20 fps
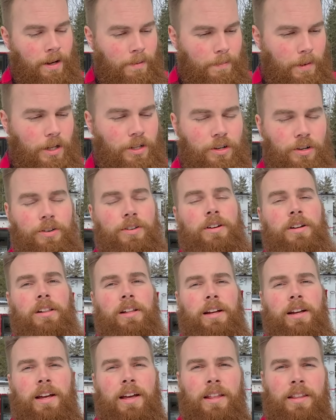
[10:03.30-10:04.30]
make sure you
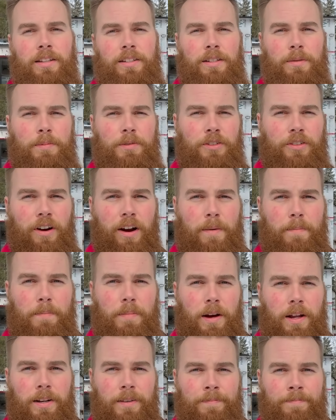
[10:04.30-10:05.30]
click the subscribe
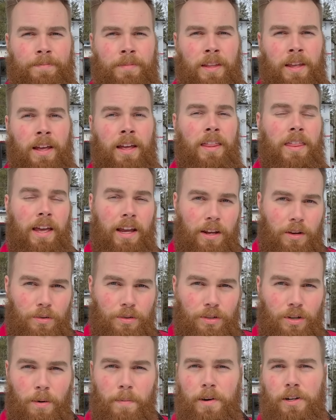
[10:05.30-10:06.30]
button. Thank you
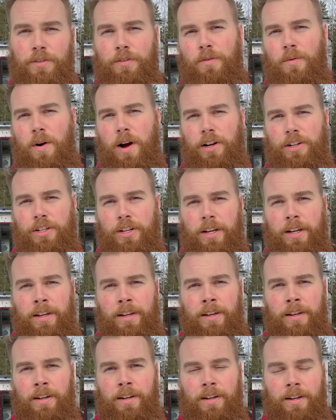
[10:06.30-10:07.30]
so much for watching,
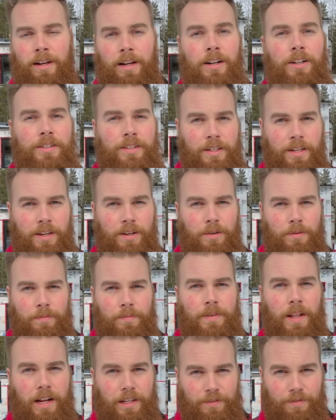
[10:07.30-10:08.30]
and I'll see you
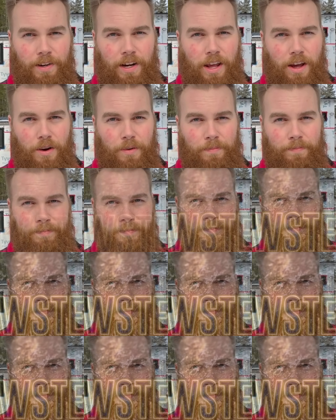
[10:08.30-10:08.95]
next video.